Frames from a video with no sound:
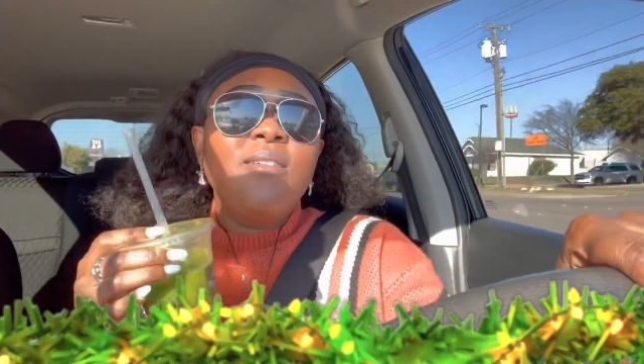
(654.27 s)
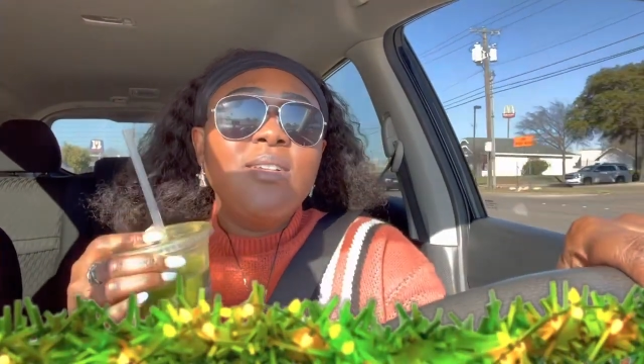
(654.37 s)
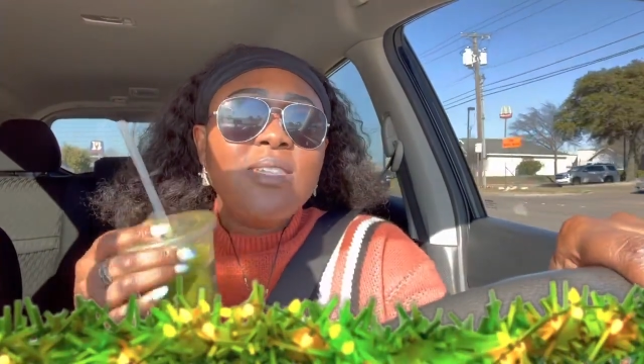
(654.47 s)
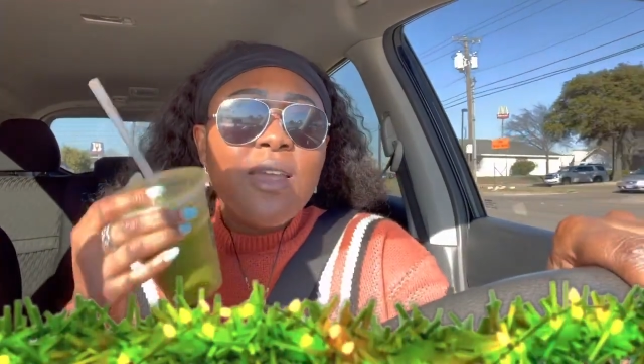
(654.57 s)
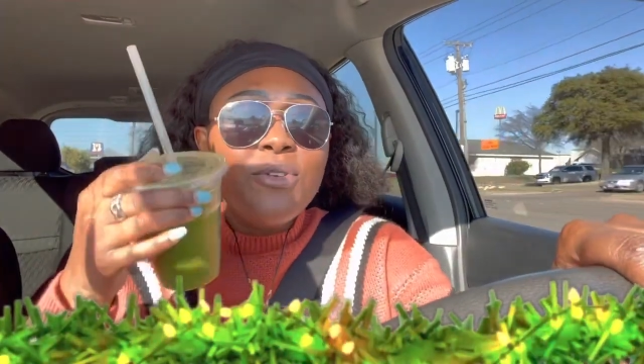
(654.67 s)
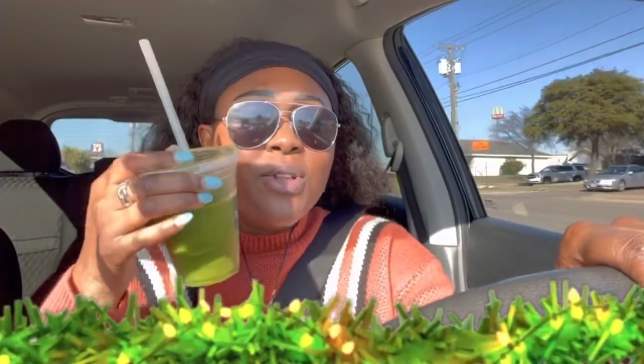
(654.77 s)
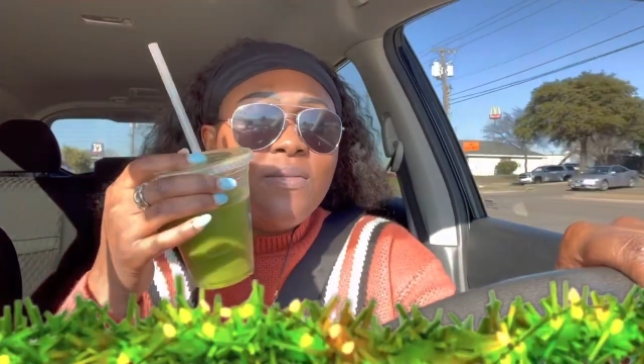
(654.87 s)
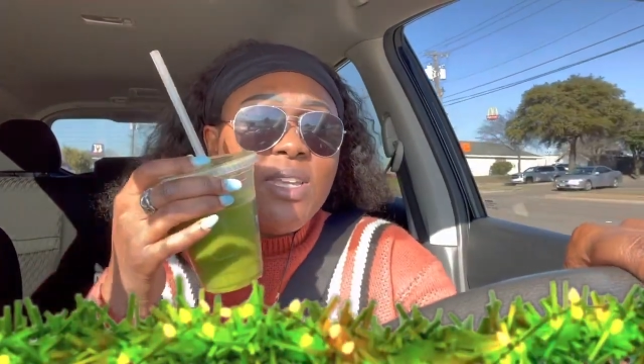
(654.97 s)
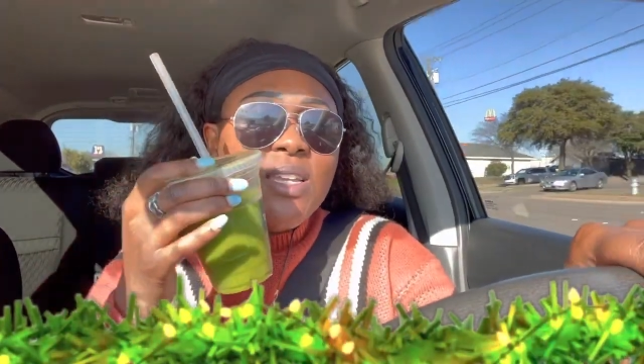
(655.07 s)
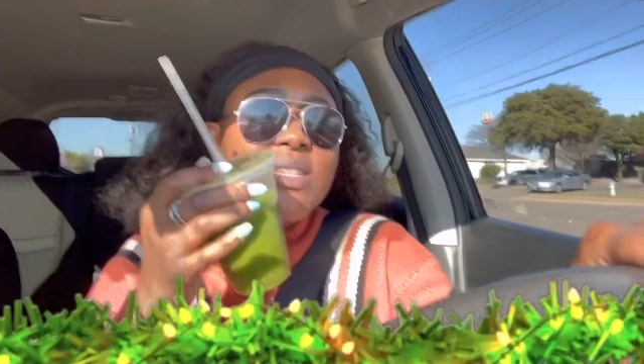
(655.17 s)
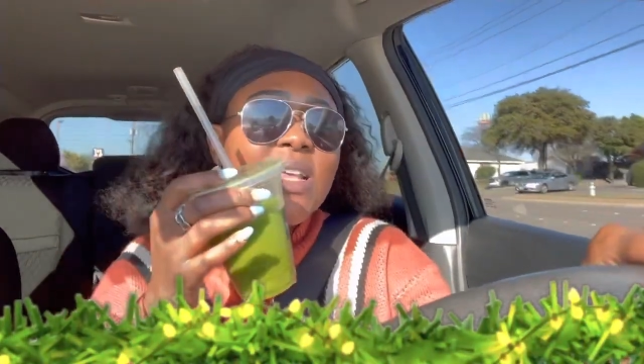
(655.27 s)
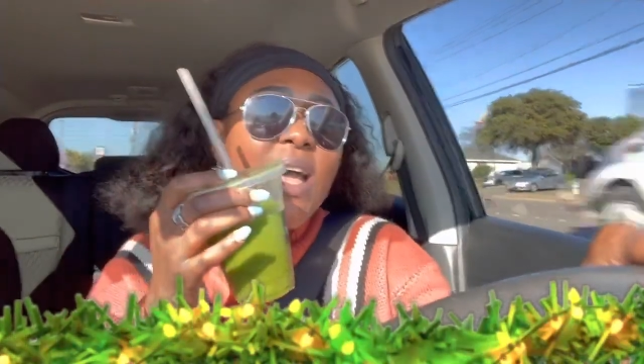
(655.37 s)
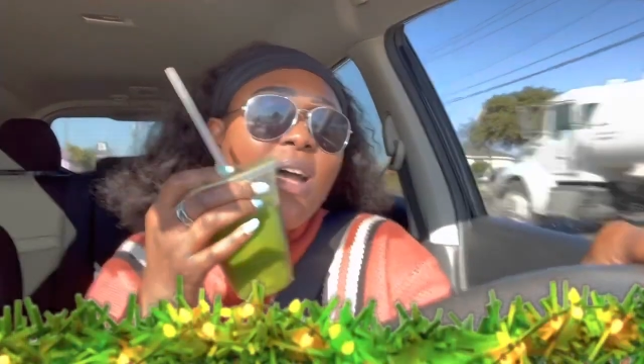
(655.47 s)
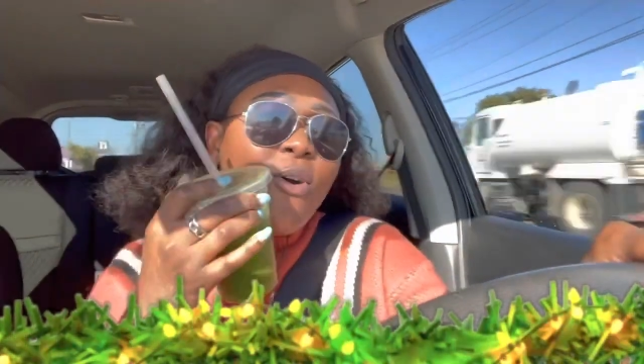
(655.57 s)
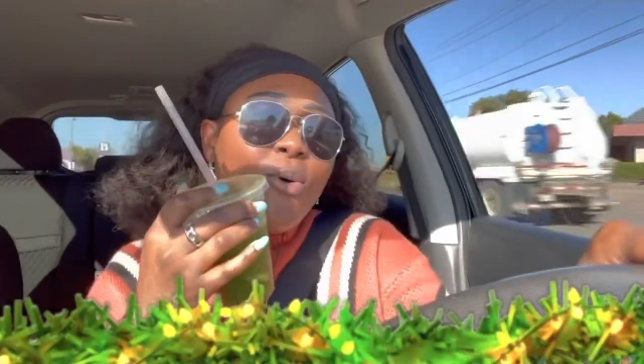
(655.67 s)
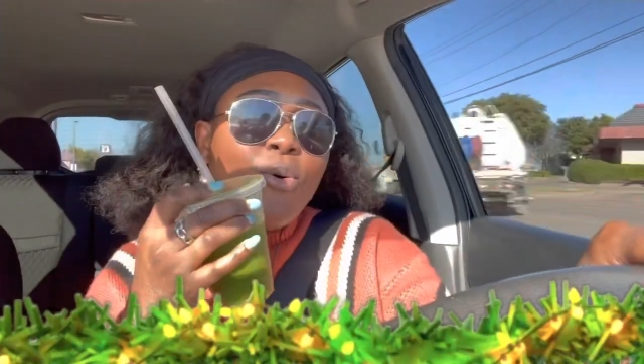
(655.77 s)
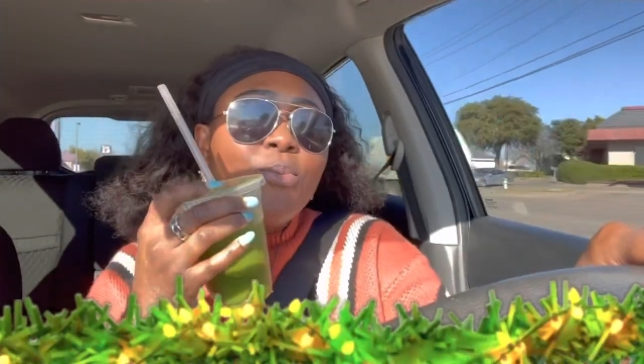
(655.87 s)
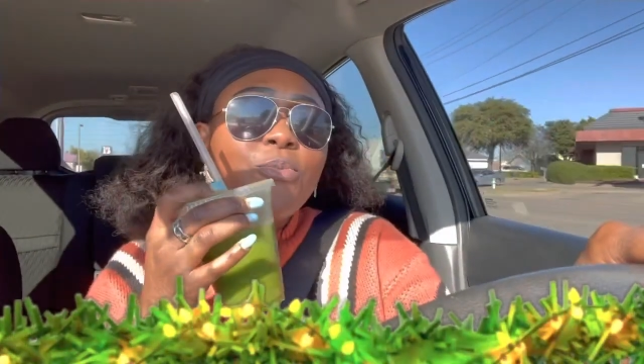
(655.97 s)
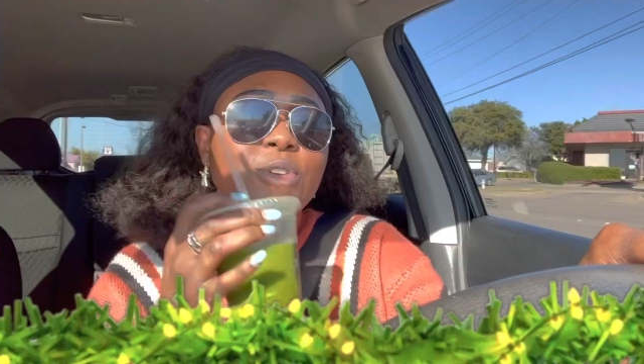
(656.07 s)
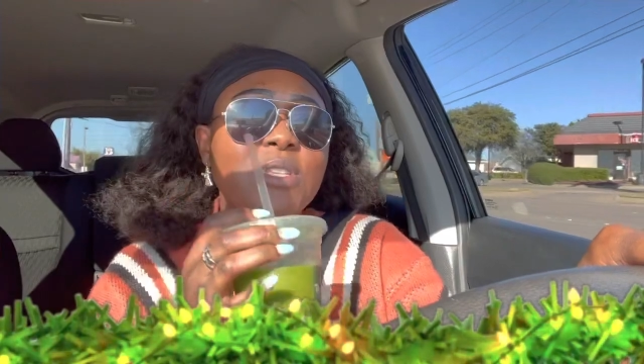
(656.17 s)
several of these at home for